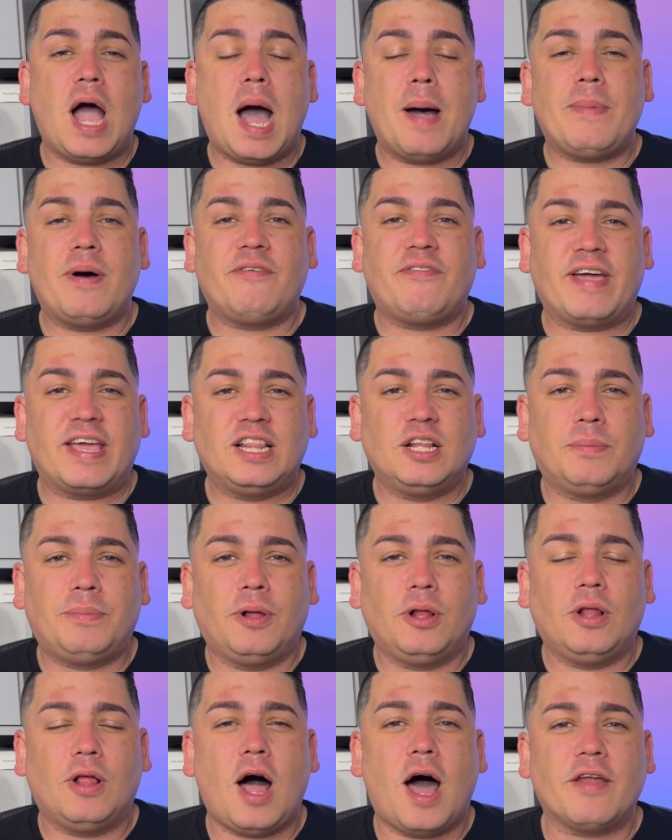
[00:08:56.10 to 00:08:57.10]
I'm
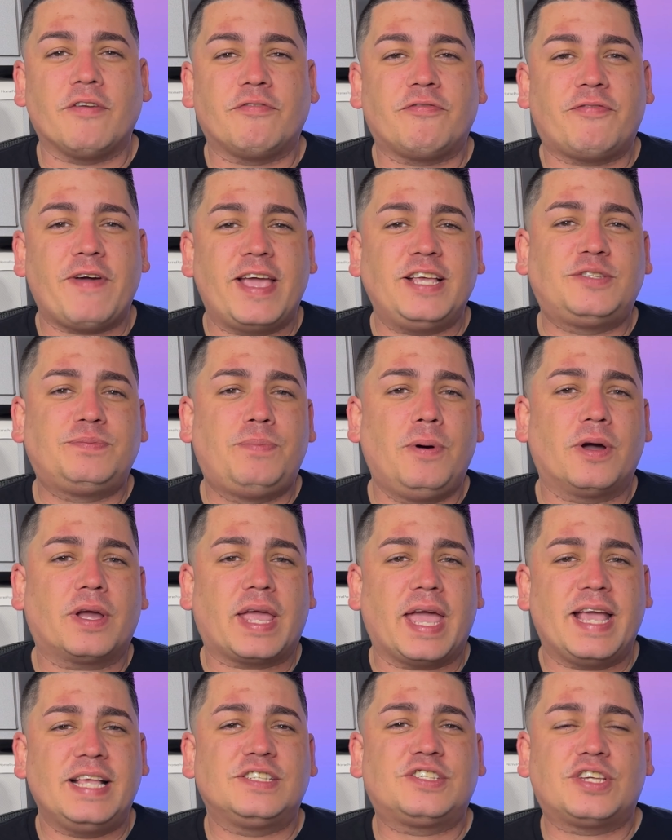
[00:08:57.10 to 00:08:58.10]
available on
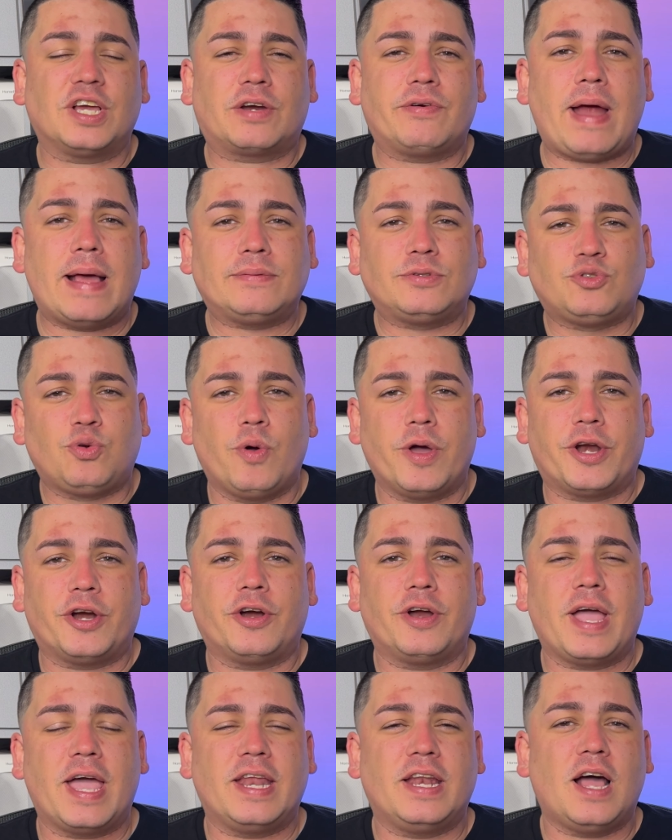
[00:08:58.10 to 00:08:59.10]
Facebook, Instagram, Twitter,
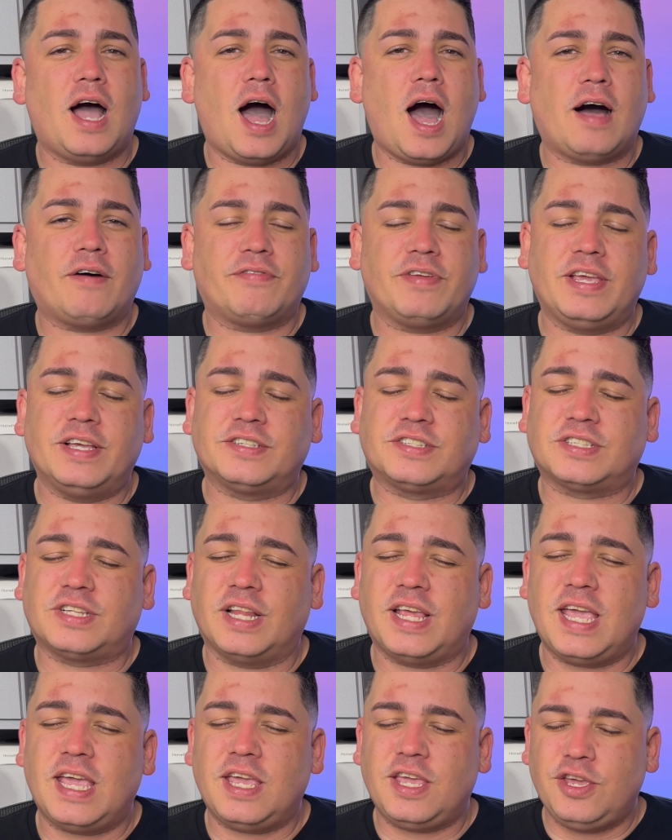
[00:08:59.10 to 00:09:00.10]
and
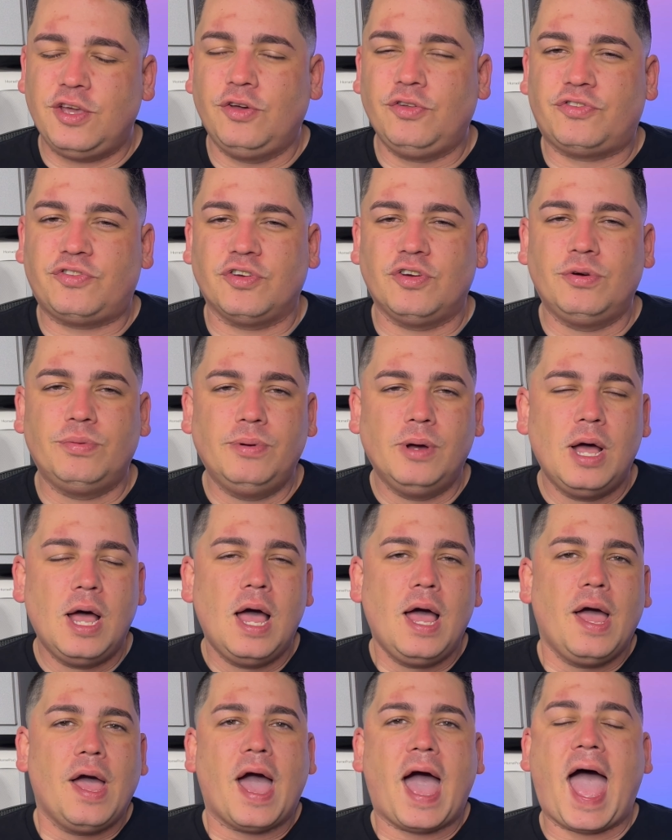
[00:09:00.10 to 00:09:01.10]
obviously YouTube
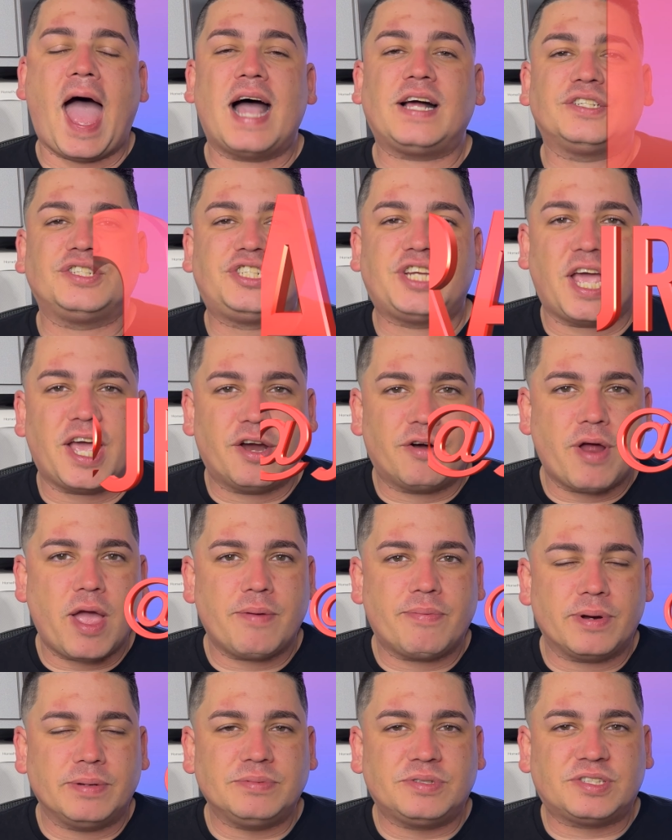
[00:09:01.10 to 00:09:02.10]
at JR
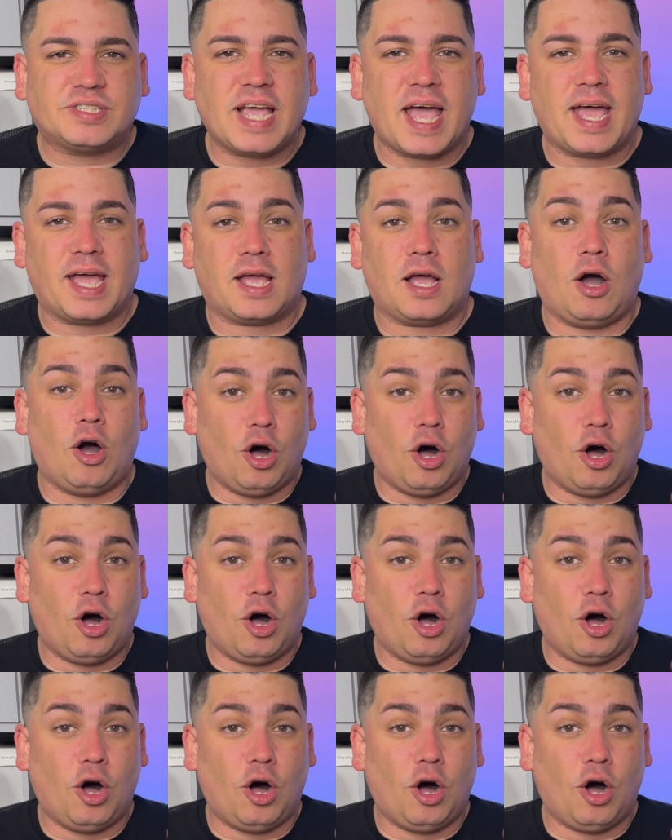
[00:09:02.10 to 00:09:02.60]
Abrams Tech.